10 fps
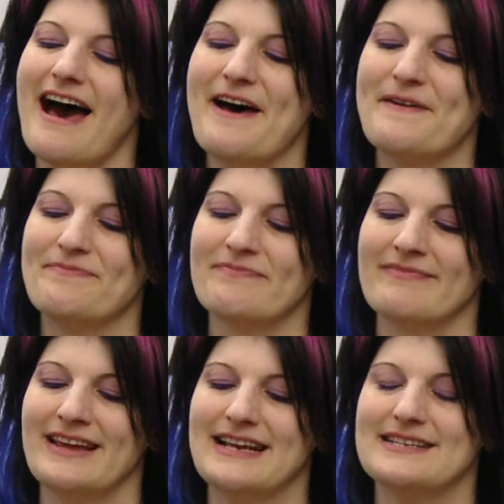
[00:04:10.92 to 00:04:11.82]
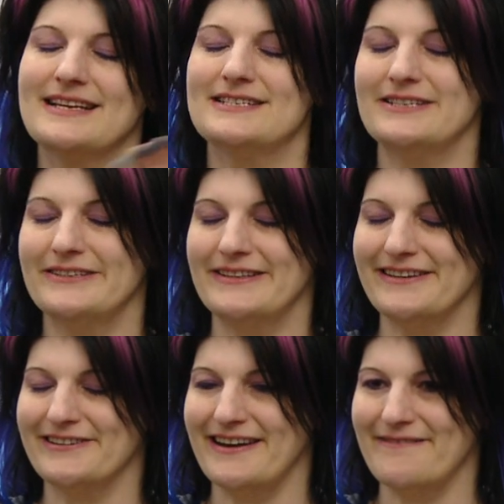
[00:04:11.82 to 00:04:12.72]
um, has led to the
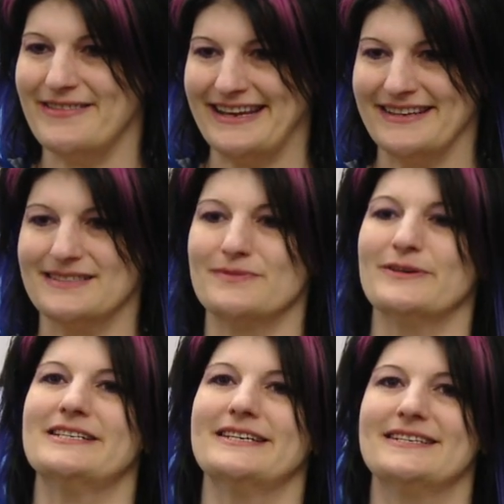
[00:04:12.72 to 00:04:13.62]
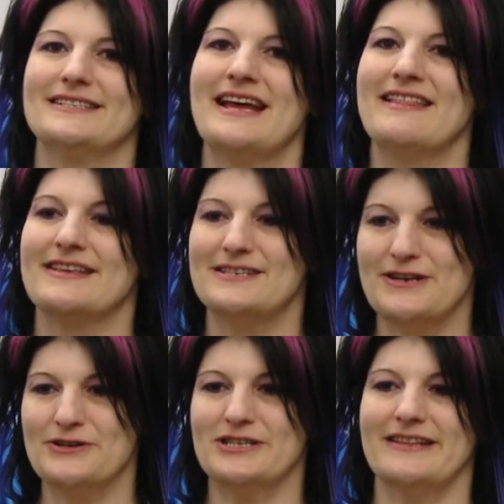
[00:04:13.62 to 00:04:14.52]
Internet of Things, which is this
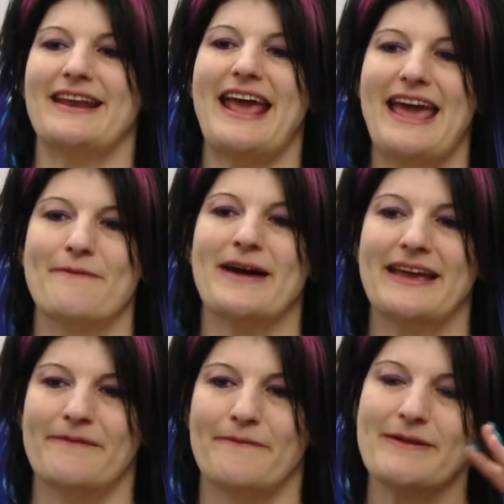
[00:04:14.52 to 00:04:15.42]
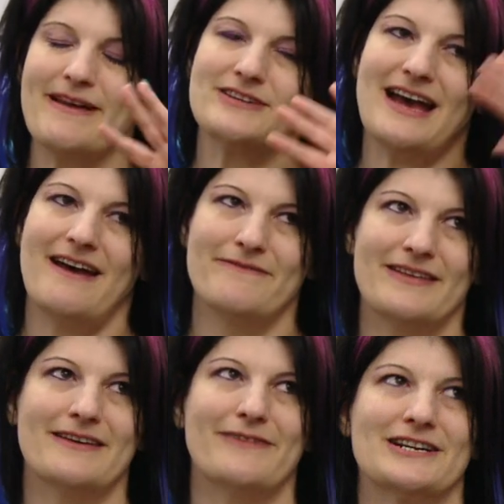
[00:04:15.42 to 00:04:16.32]
notion that, hey, why, why do we have to have
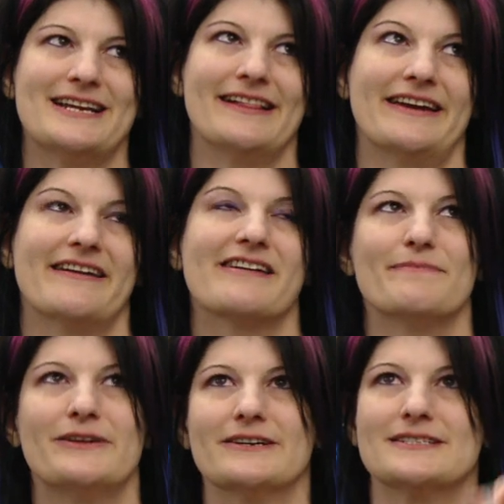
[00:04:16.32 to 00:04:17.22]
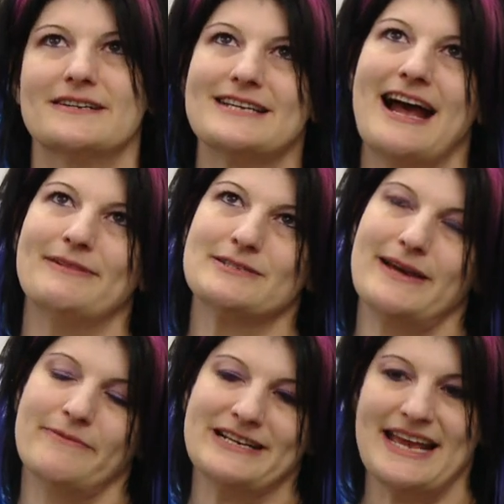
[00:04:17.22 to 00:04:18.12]
the functionality in our computers and our tablets? Why
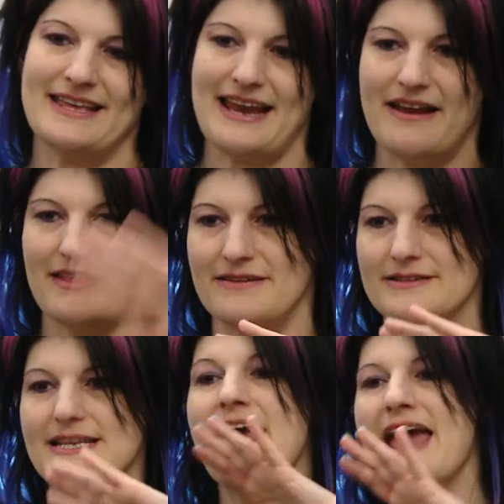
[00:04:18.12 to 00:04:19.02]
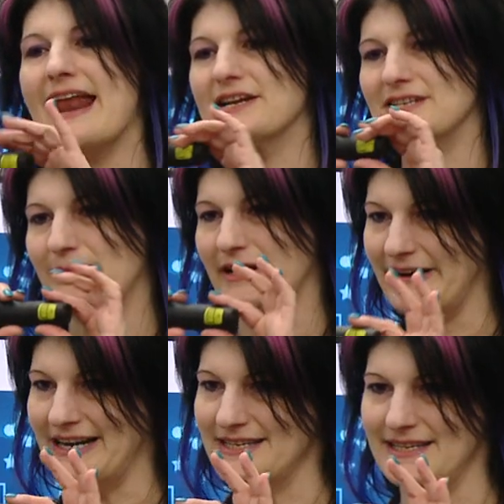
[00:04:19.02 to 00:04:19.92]
don't we take it out of those and actually put it
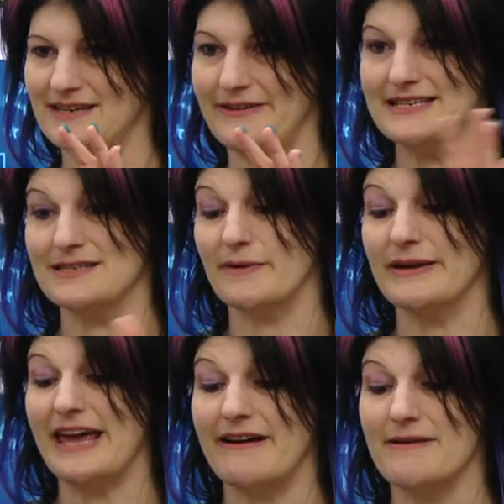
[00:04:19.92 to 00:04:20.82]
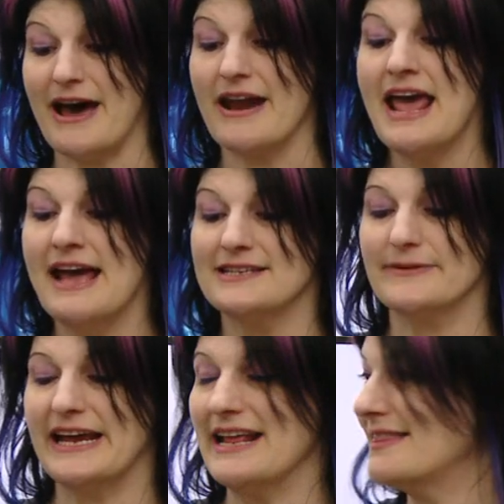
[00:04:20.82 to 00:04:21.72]
right into the devices where we care about? And so we're getting